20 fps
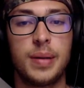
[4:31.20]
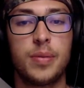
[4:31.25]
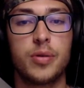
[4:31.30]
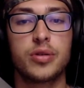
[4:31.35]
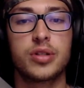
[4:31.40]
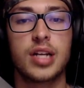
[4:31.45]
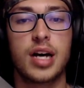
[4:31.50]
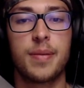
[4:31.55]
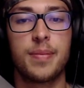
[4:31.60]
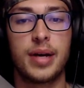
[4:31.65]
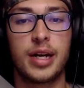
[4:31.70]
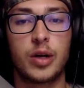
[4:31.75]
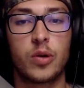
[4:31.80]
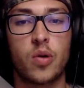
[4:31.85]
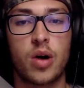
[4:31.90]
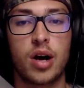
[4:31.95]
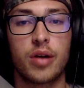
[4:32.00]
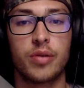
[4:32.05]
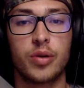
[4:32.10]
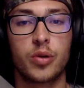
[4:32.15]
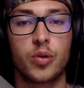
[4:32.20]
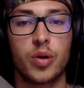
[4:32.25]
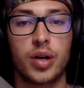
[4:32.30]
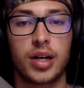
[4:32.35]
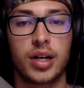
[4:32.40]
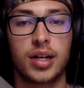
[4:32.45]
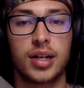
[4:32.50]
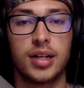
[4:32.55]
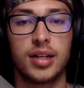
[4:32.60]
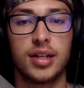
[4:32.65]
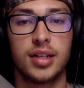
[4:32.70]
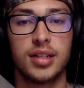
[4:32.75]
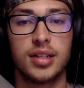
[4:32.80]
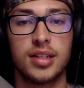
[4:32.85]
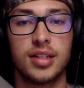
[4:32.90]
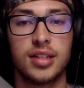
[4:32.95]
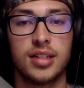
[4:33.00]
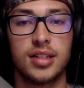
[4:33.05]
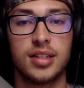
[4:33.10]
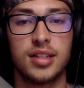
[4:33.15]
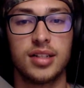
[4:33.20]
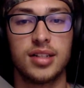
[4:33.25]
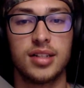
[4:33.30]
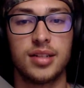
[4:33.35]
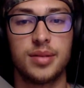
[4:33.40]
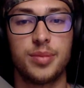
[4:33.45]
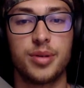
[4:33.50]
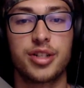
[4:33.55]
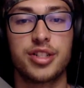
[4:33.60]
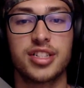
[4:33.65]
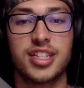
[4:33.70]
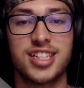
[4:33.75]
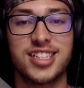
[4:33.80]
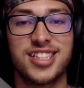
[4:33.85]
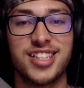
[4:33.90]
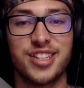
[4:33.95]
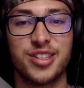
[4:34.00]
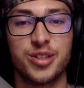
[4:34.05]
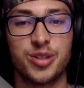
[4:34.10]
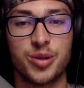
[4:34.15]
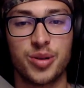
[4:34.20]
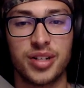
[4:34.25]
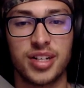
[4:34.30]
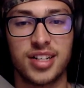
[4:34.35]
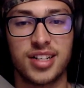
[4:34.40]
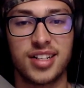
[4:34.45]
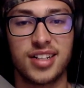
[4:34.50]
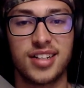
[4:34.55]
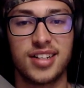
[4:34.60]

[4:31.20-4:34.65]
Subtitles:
start being quiet real quick because they see you're doing it.